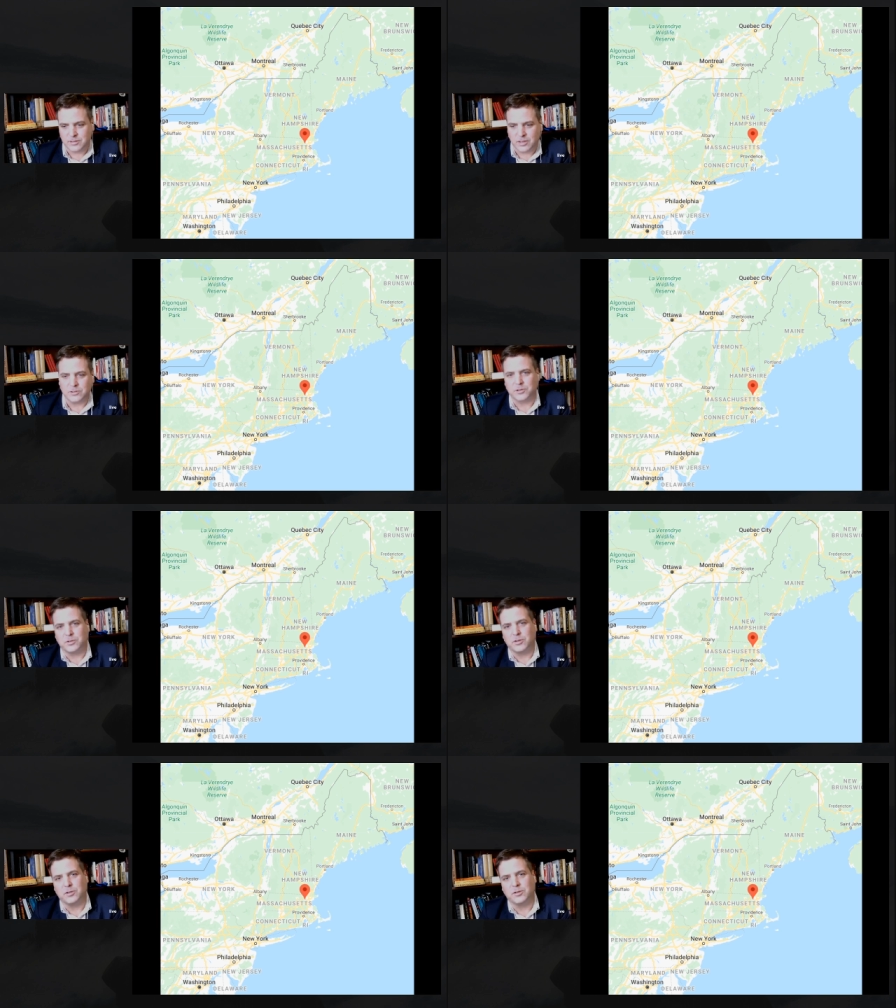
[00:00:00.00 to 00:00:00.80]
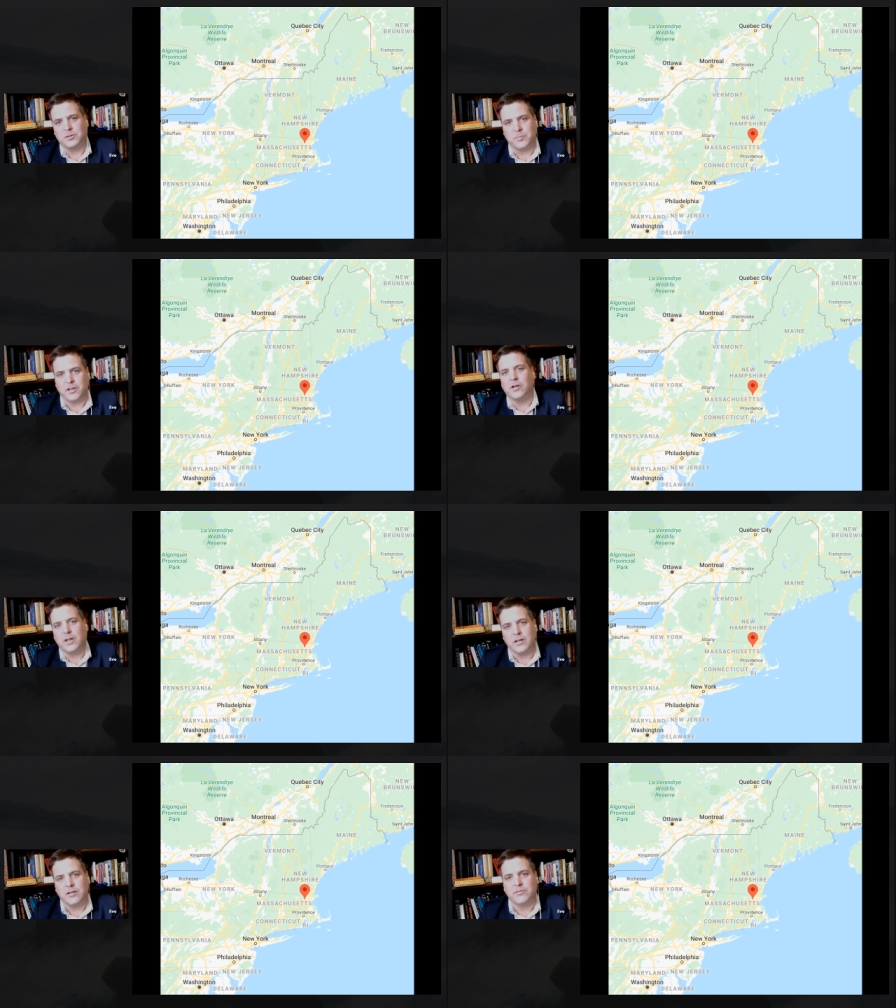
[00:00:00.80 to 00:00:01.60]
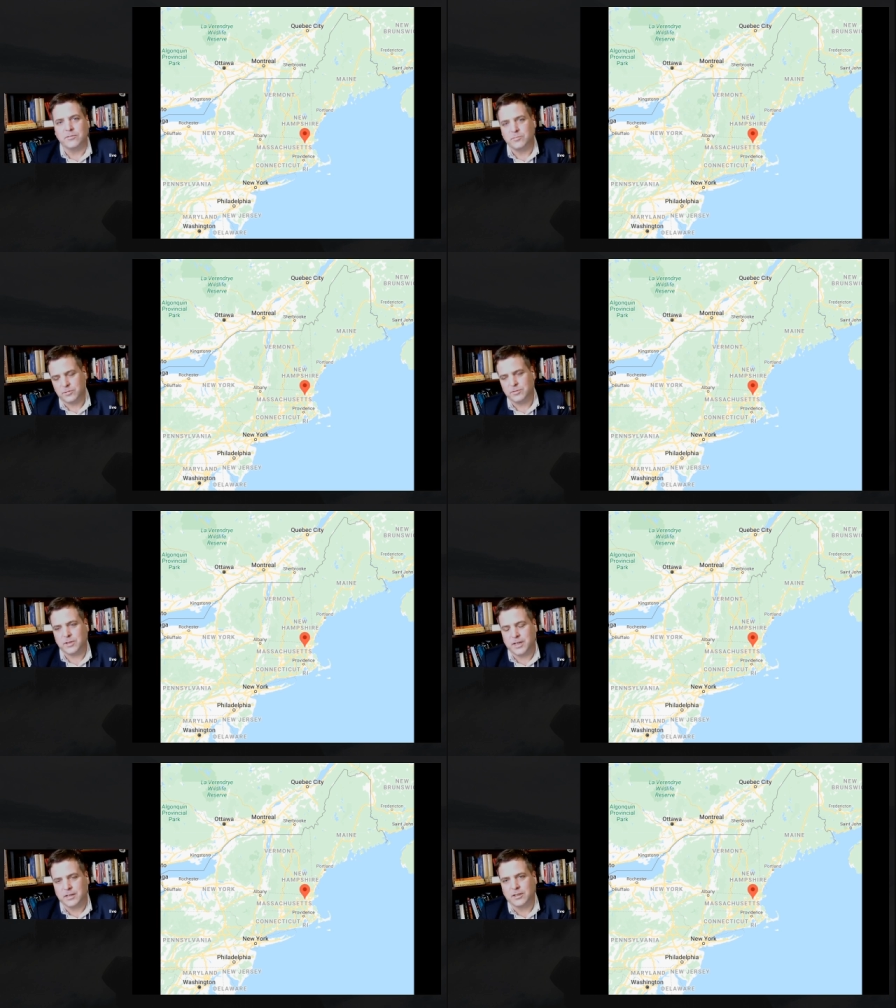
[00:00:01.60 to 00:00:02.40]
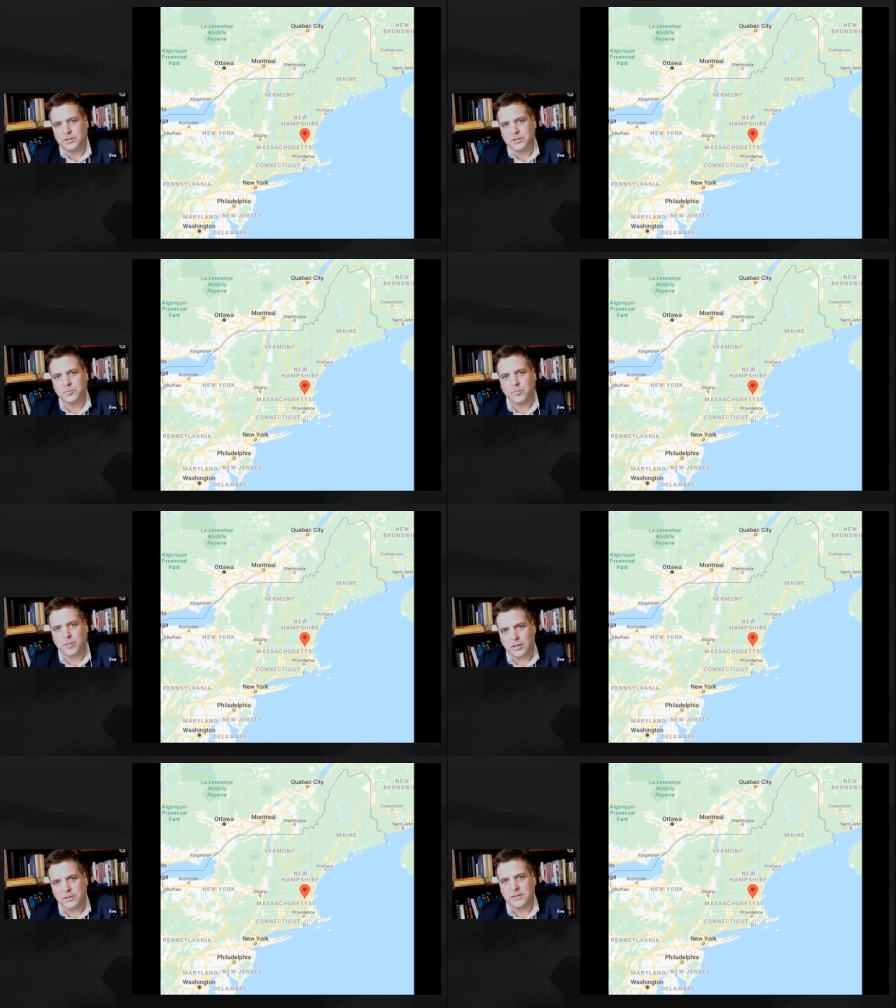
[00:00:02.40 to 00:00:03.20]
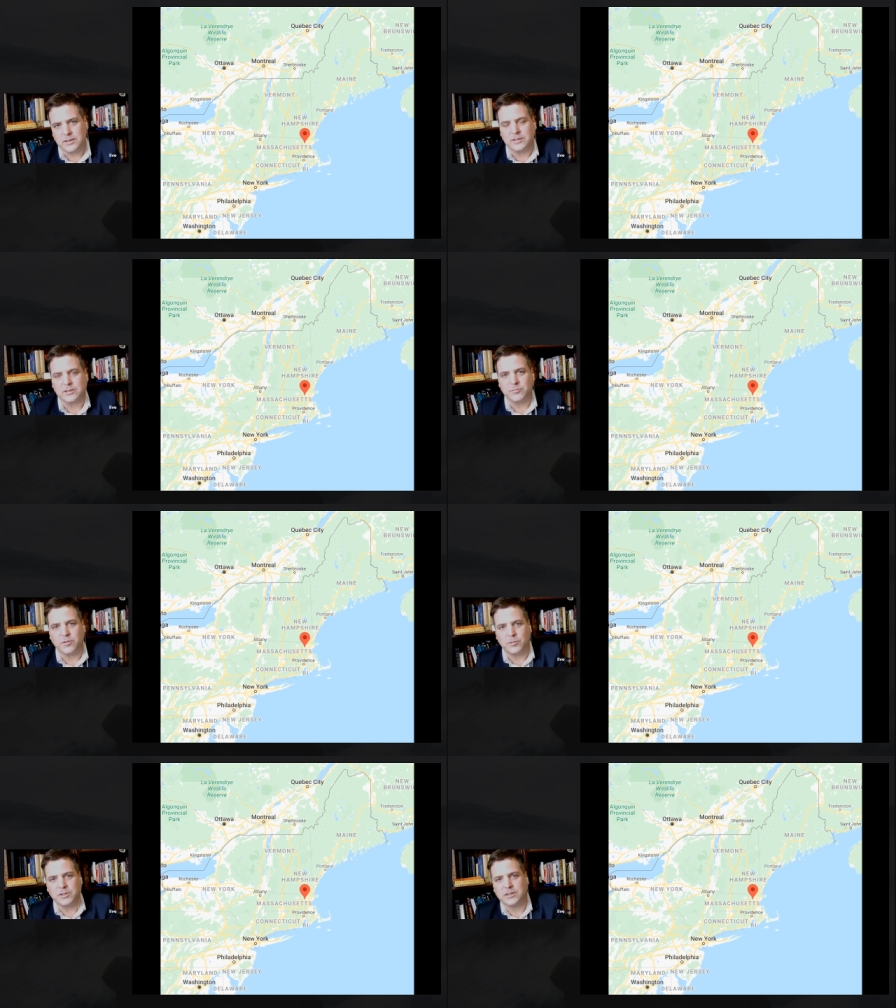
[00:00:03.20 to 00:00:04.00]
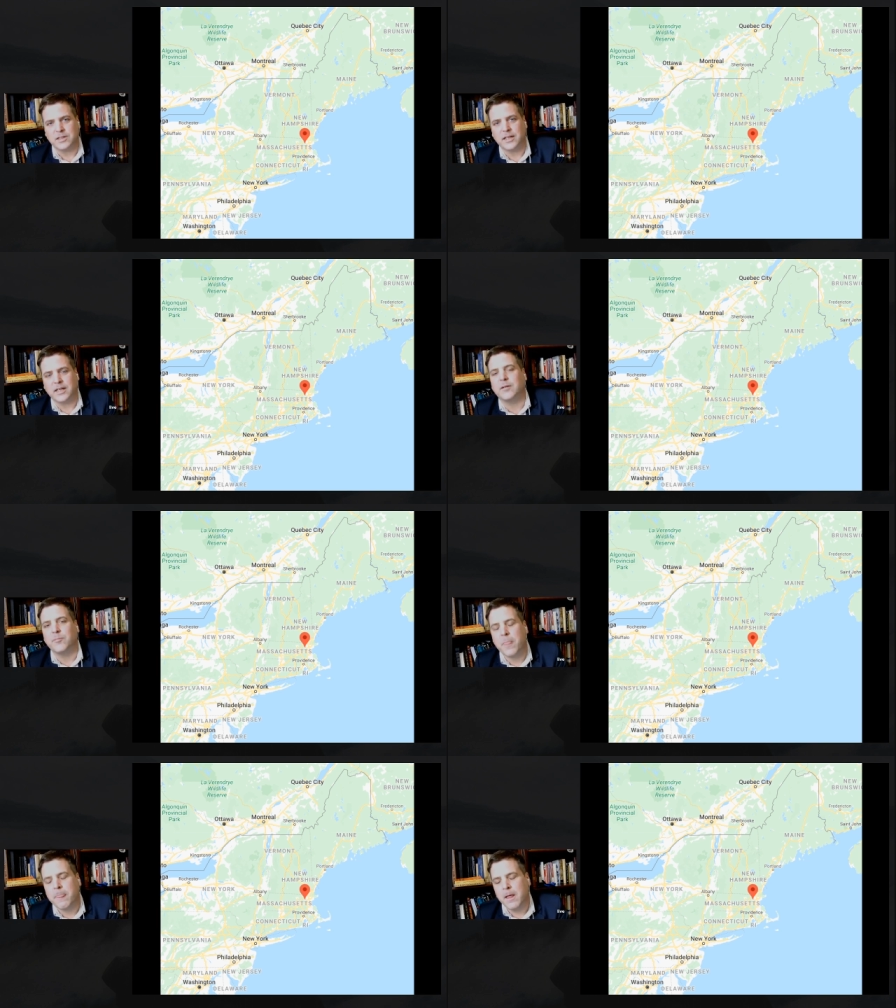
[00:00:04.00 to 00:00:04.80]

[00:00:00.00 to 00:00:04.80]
cultural milieu of English Protestantism from which they came,